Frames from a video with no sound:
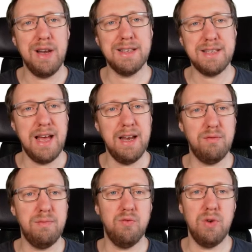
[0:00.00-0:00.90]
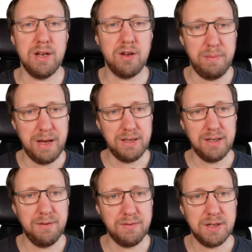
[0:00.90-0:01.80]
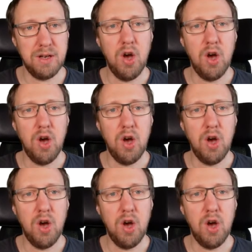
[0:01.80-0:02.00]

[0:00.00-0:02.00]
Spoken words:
lengths n to be really competitive,